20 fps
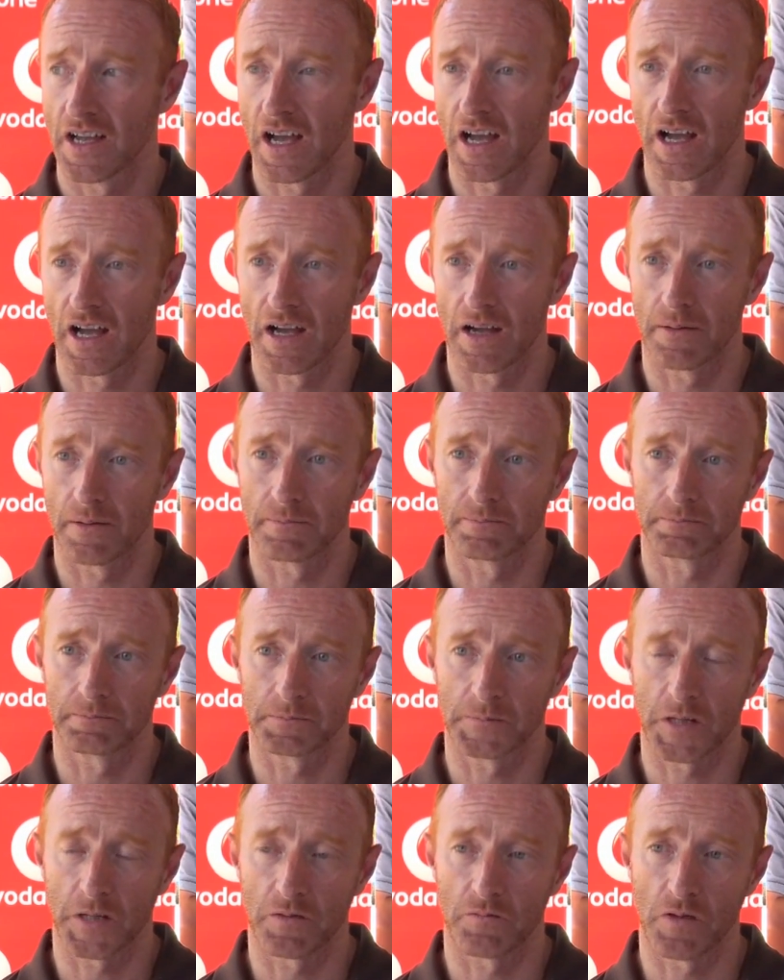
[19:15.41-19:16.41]

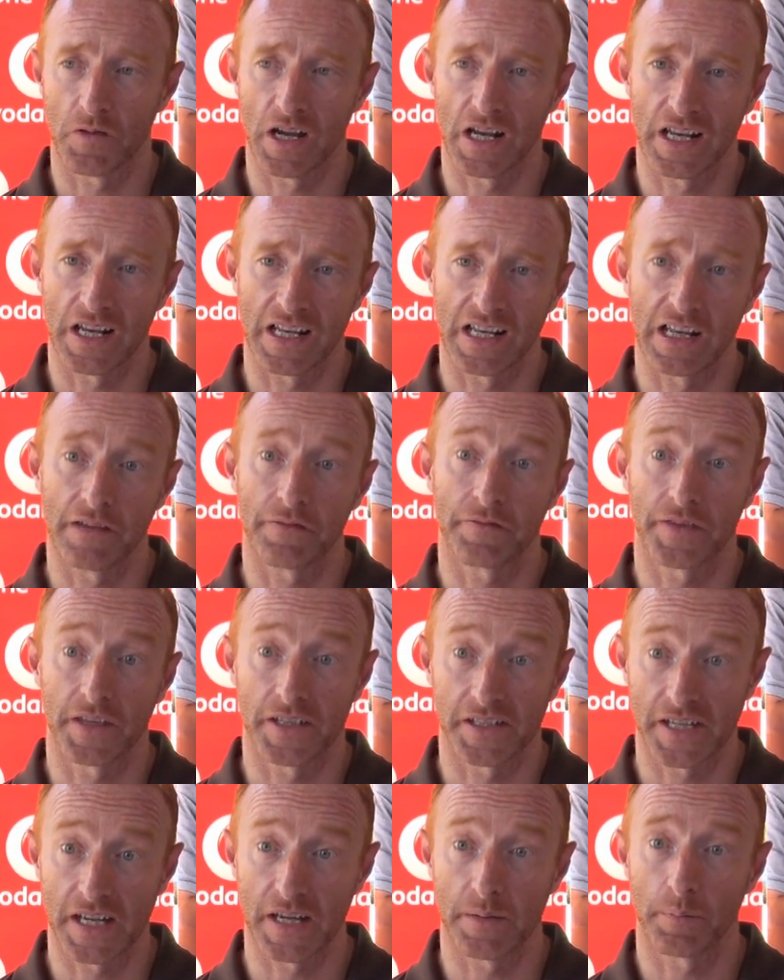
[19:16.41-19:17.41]
can really lift the
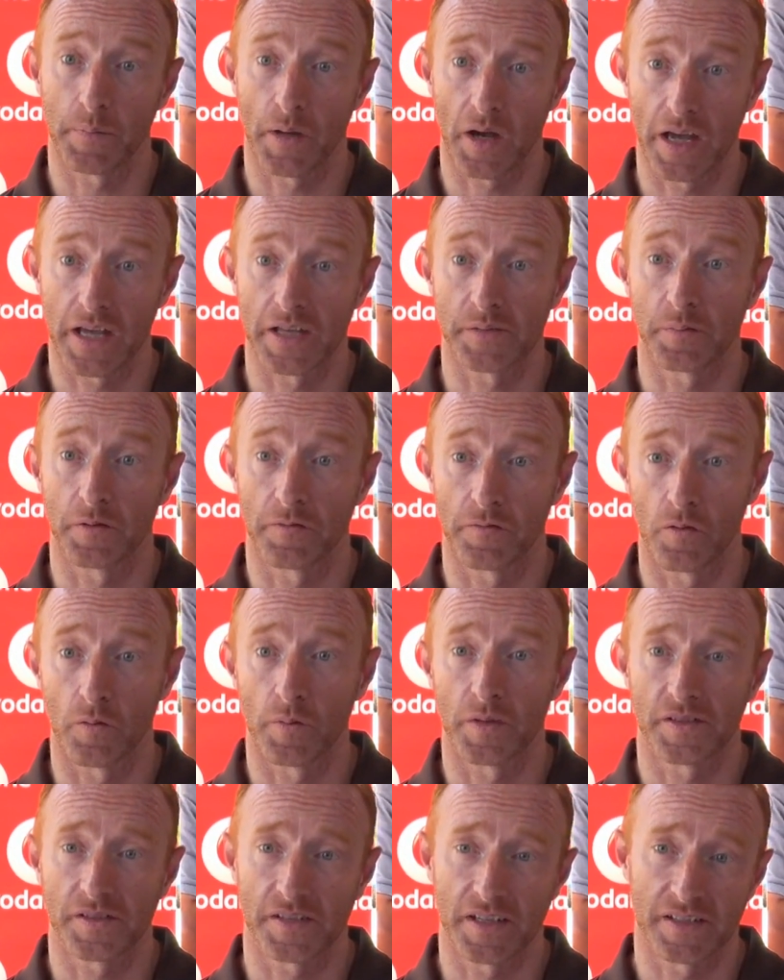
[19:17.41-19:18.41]
team by his
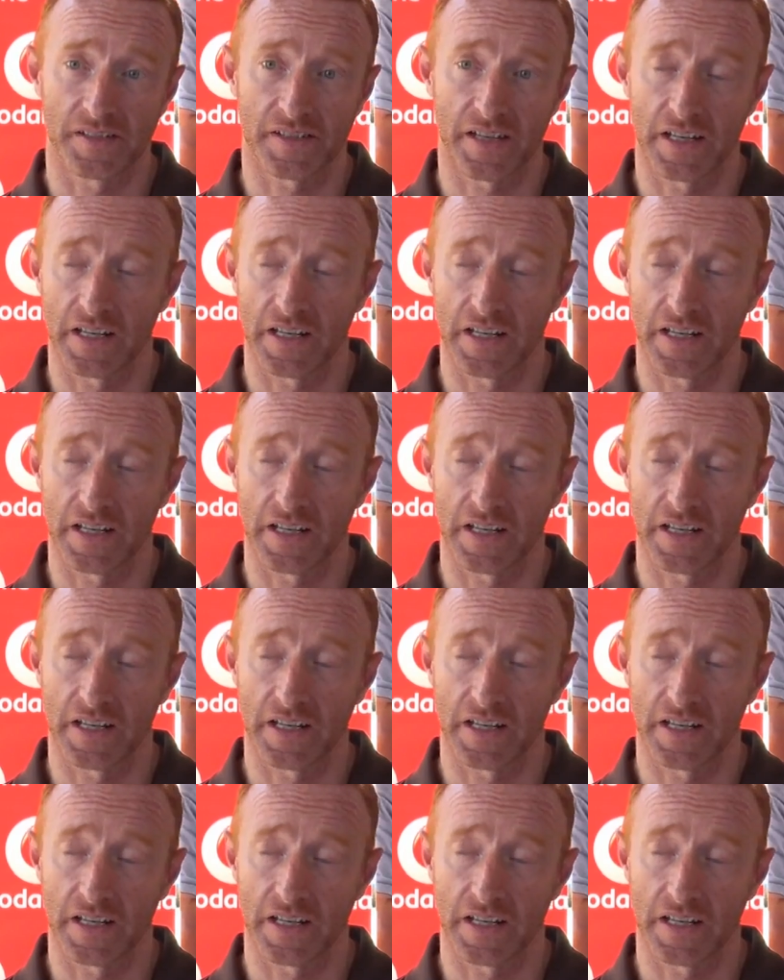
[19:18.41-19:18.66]
performances.